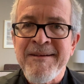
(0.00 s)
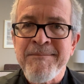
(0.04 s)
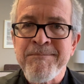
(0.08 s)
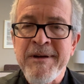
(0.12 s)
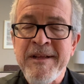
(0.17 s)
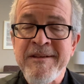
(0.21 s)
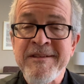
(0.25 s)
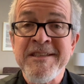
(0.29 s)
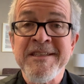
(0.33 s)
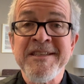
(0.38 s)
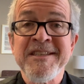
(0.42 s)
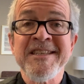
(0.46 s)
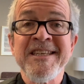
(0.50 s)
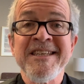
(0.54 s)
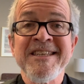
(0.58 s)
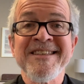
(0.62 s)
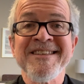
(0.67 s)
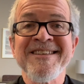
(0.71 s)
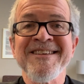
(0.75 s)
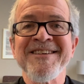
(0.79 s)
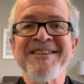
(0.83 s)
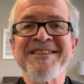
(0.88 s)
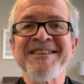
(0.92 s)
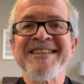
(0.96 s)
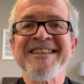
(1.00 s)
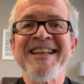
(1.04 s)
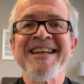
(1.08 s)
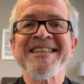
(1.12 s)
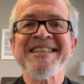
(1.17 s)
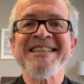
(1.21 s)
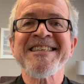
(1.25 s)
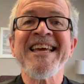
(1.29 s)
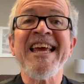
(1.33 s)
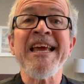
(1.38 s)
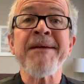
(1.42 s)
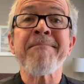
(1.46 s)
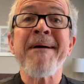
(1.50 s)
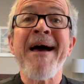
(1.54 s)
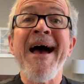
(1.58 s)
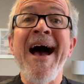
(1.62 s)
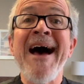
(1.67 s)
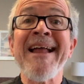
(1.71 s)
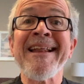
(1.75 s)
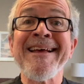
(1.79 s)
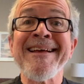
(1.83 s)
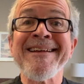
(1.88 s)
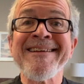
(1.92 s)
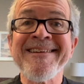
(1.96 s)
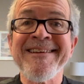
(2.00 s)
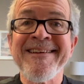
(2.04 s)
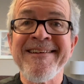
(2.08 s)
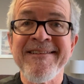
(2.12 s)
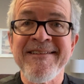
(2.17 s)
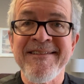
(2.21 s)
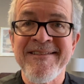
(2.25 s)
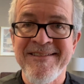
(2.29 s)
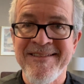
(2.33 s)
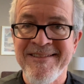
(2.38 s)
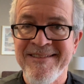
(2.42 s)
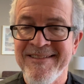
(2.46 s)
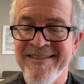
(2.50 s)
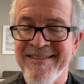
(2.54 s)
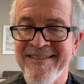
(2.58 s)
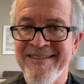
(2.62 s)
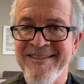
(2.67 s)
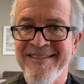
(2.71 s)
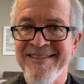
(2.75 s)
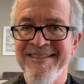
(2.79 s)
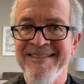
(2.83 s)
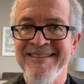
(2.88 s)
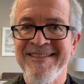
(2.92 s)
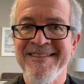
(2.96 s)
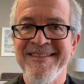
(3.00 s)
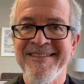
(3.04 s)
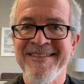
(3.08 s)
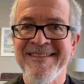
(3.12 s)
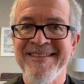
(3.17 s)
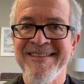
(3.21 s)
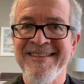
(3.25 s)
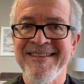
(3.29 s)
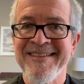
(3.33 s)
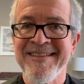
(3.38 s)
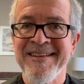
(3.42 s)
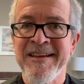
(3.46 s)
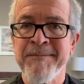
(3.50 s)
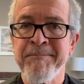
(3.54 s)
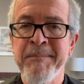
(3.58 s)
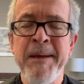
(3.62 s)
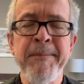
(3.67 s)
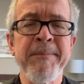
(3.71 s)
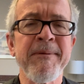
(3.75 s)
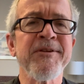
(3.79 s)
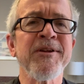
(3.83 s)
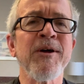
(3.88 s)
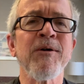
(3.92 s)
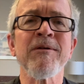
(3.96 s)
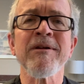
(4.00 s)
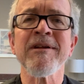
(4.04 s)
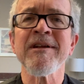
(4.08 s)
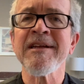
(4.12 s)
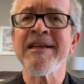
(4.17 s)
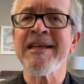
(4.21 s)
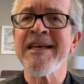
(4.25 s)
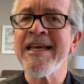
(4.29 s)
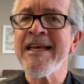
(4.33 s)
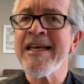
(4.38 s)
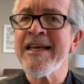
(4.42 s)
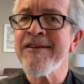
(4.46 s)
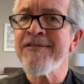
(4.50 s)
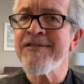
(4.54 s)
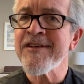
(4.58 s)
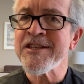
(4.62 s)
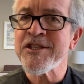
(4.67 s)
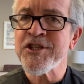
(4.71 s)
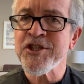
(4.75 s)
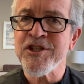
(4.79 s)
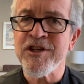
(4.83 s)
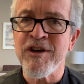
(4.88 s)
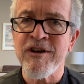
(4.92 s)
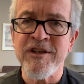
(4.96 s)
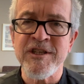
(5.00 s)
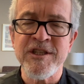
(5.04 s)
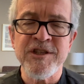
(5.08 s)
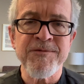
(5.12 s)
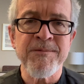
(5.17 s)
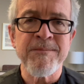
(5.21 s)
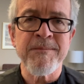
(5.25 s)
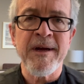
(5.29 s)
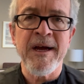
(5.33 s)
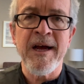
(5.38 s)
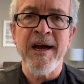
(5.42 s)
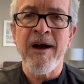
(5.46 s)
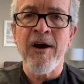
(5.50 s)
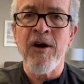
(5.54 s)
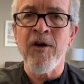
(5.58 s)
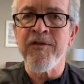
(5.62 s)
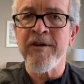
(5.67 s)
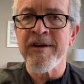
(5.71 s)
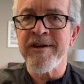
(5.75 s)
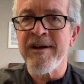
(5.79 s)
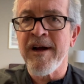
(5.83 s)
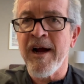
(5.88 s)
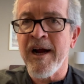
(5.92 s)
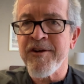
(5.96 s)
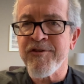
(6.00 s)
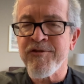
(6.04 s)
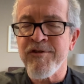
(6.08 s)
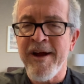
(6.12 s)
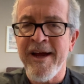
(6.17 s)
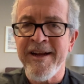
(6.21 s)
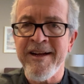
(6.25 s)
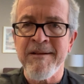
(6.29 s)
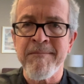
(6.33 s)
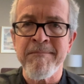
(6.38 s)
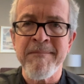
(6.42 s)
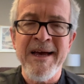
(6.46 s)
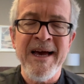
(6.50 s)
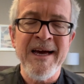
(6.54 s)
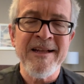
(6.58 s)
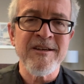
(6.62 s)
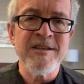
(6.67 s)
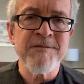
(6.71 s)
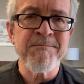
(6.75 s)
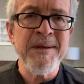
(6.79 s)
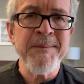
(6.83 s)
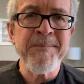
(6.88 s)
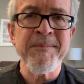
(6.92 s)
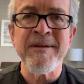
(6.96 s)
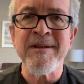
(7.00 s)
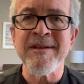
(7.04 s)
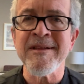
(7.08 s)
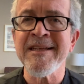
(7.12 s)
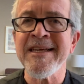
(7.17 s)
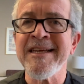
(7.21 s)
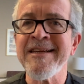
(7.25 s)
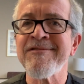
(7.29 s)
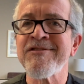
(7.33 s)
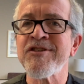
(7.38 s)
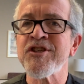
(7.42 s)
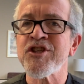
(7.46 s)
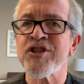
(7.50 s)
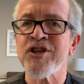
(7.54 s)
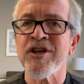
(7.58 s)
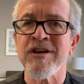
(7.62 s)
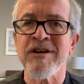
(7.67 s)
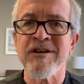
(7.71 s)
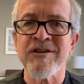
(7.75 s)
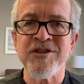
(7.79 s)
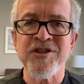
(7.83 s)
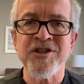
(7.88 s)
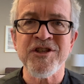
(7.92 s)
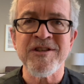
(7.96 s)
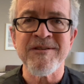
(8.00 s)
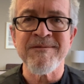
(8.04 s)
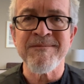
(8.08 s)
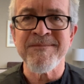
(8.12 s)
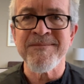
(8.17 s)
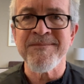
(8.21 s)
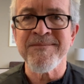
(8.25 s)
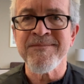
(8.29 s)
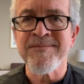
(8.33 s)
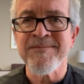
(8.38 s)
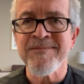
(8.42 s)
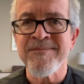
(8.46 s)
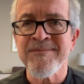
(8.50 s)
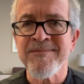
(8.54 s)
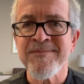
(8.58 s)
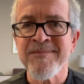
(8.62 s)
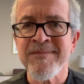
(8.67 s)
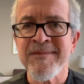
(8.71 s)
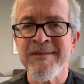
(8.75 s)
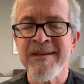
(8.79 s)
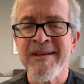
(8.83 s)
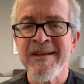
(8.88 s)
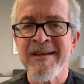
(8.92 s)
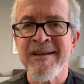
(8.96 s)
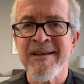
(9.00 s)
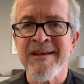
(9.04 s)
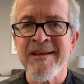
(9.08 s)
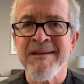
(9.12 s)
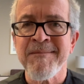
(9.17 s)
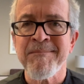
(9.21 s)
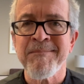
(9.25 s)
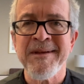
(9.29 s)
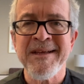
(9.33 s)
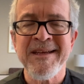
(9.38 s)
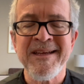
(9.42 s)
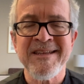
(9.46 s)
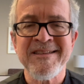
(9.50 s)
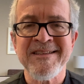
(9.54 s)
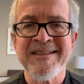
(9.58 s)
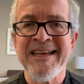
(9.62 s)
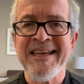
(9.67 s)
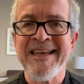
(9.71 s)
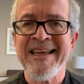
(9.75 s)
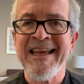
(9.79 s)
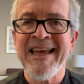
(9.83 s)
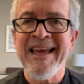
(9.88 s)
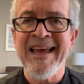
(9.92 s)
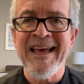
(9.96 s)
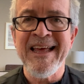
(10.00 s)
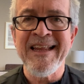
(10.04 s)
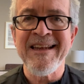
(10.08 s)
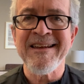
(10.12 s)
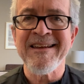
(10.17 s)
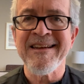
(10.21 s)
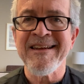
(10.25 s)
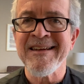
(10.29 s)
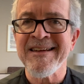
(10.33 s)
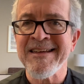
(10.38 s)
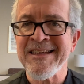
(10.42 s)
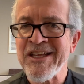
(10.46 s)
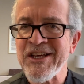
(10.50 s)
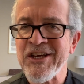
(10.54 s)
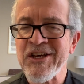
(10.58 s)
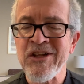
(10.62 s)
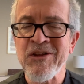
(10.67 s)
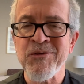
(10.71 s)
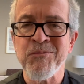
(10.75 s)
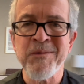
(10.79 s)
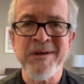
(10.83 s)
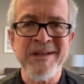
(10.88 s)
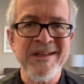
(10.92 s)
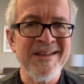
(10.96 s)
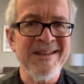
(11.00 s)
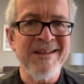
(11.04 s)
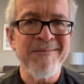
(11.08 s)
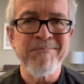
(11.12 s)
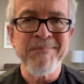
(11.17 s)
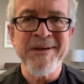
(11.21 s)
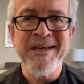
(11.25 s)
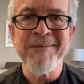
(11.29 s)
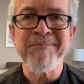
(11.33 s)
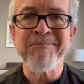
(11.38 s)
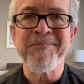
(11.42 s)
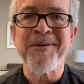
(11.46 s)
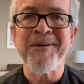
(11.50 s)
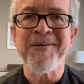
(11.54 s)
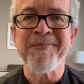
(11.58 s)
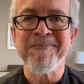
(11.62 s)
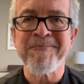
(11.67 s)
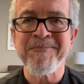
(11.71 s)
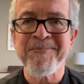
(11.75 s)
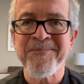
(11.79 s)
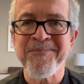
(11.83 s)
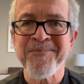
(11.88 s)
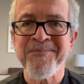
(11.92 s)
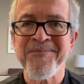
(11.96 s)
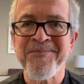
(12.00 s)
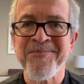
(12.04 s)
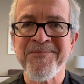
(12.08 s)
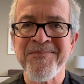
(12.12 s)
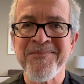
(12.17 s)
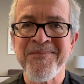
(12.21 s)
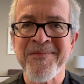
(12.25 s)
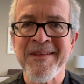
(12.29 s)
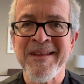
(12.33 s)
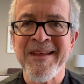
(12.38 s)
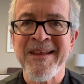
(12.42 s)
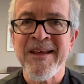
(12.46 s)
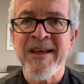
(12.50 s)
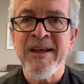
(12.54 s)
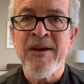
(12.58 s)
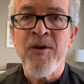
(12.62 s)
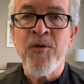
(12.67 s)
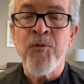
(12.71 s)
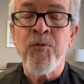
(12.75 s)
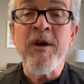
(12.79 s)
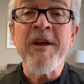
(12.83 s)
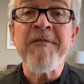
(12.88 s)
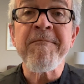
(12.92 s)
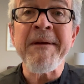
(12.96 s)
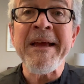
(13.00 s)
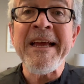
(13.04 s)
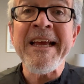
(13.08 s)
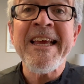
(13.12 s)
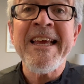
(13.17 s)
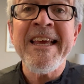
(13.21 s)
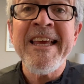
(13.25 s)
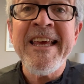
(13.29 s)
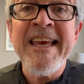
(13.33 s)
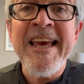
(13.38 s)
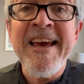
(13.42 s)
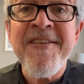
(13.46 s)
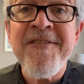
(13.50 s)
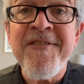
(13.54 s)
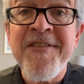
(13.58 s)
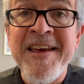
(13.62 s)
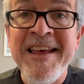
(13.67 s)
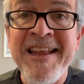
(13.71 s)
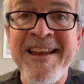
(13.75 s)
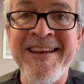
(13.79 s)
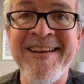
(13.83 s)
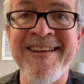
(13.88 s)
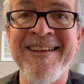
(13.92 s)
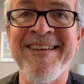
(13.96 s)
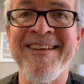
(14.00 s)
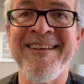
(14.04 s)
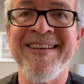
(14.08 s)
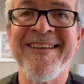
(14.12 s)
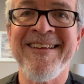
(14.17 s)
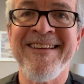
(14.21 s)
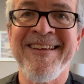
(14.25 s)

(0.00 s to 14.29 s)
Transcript: Brothers and sisters, let's keep at it. People don't leave a church over doctrinal matters. People leave church because they can't deal with the people. We've been given